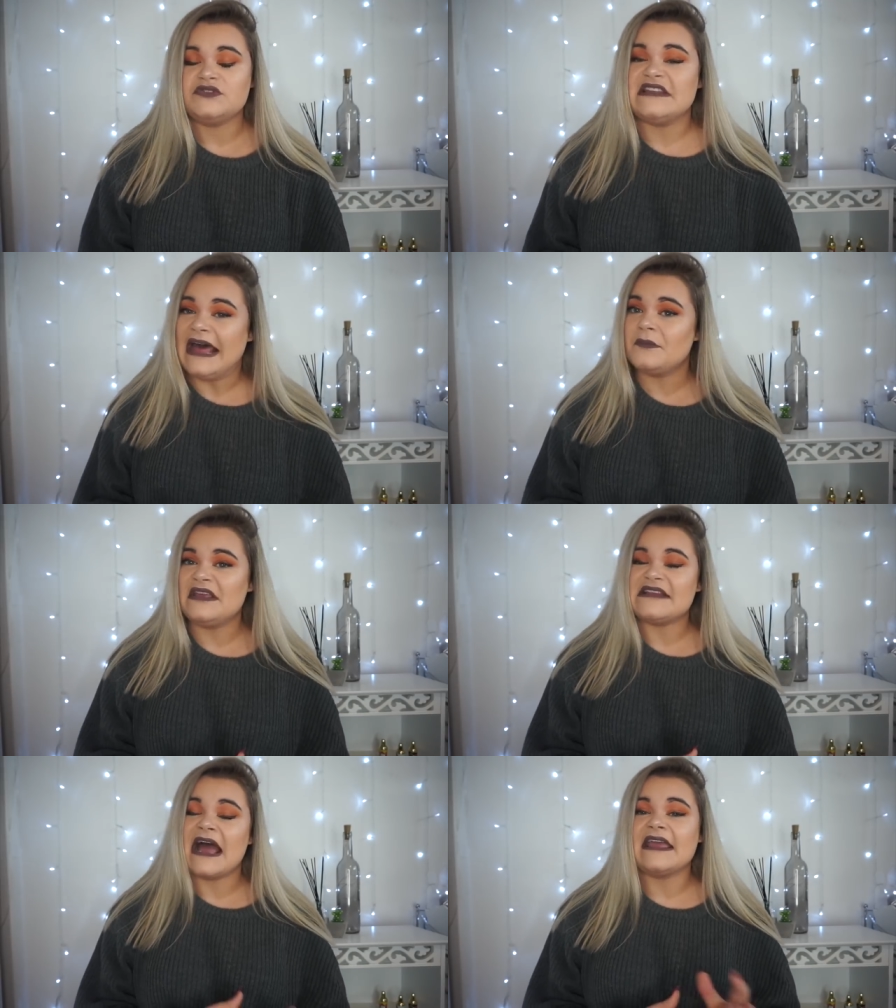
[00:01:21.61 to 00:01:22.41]
so that
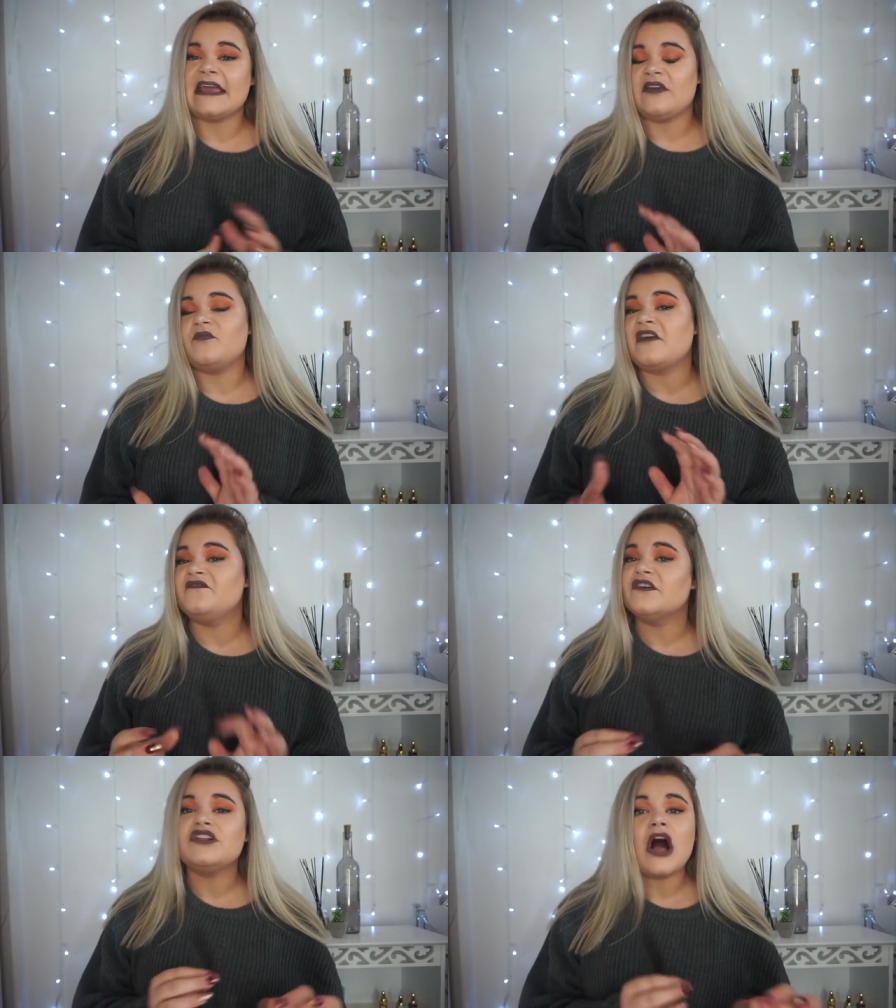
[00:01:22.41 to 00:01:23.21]
means I can give my
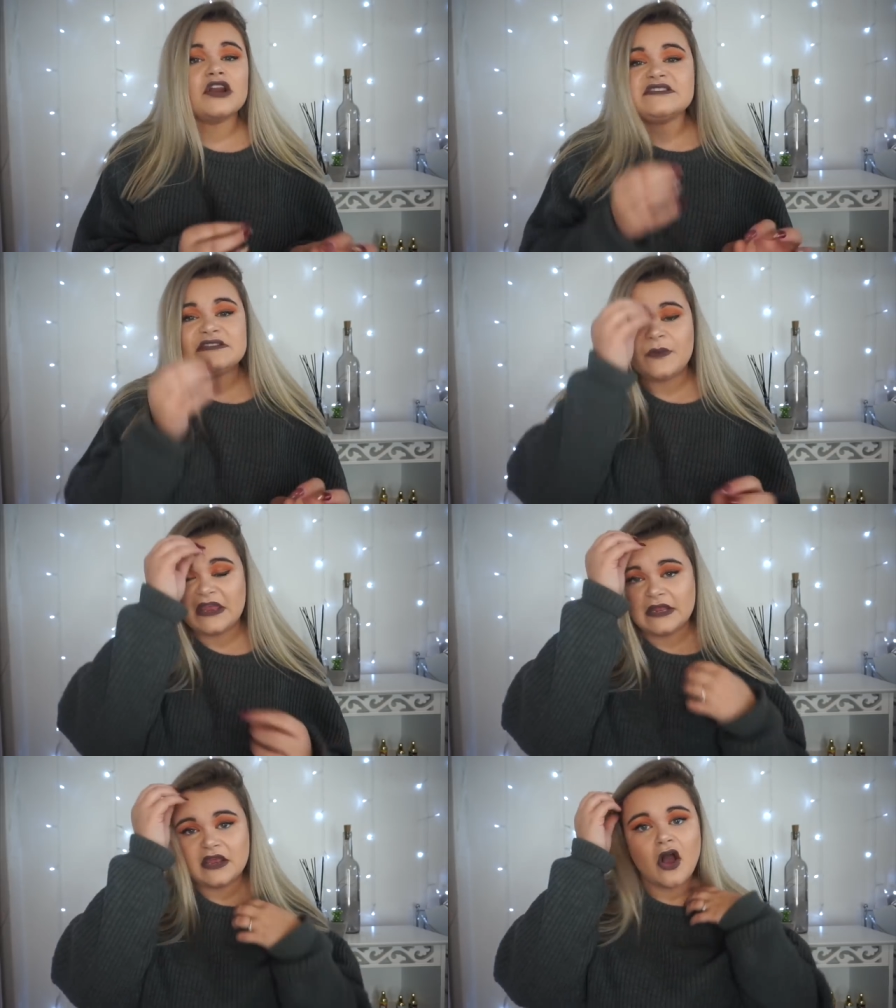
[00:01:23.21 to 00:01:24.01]
full honest
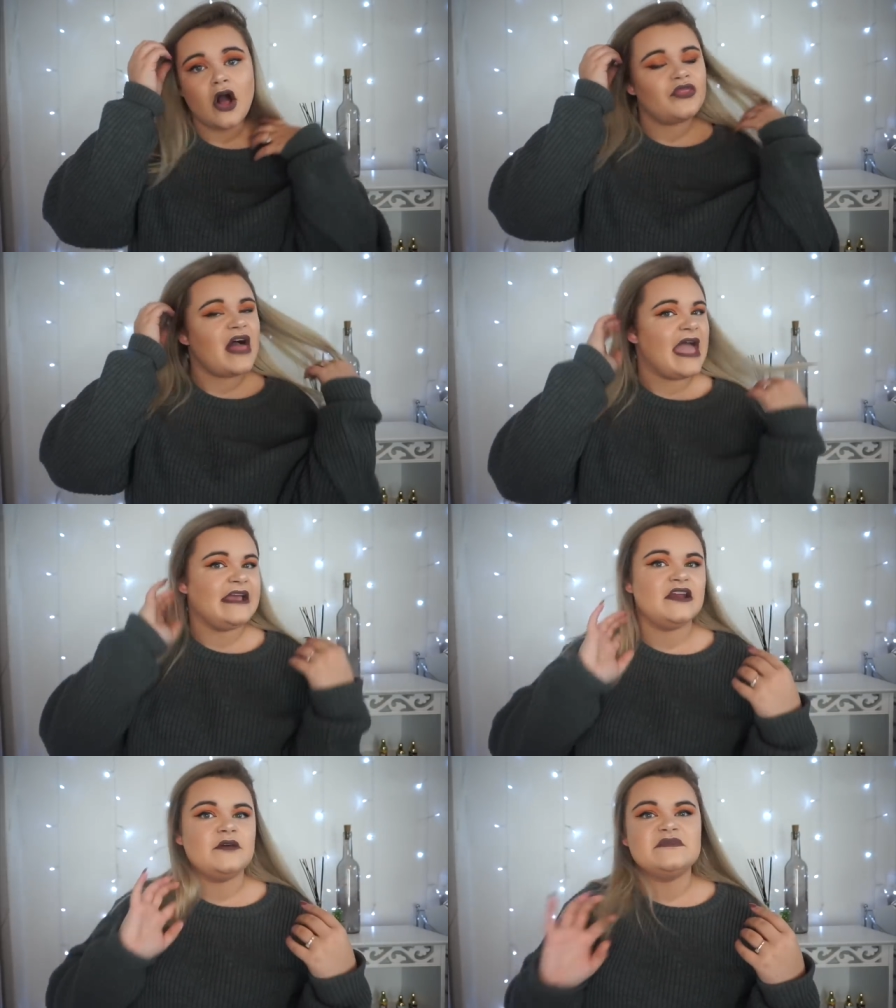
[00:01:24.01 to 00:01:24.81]
opinion on the
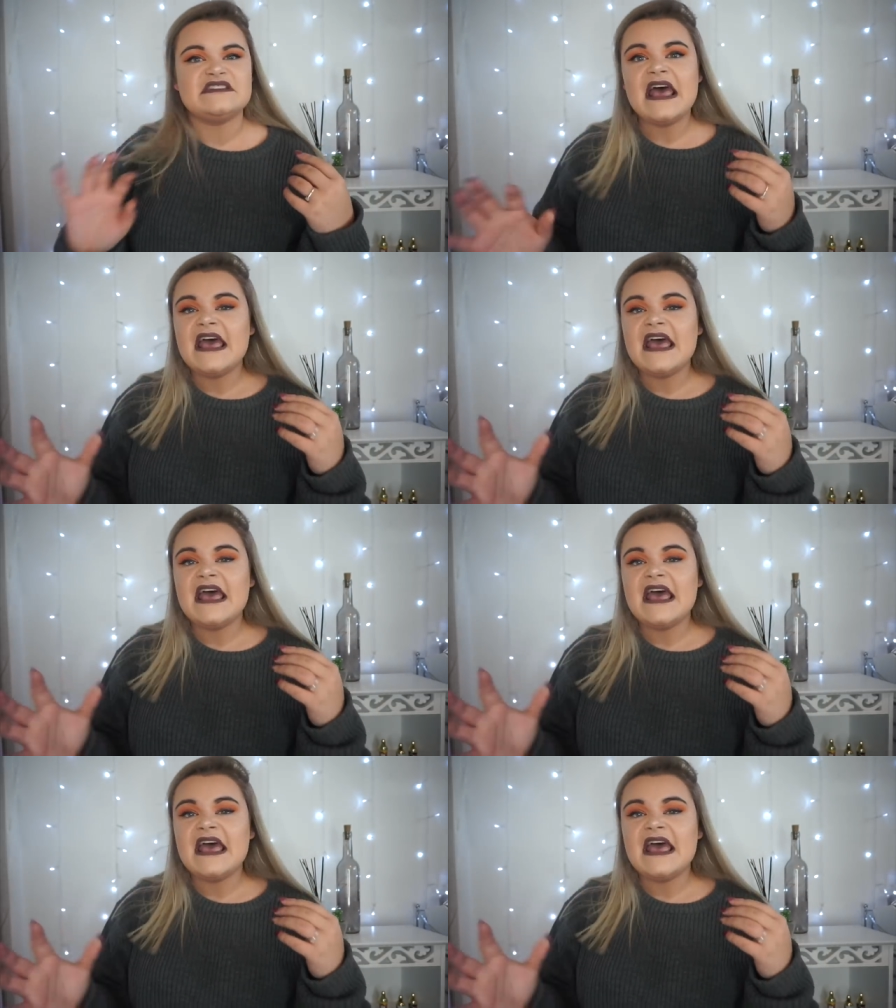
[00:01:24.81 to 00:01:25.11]
items.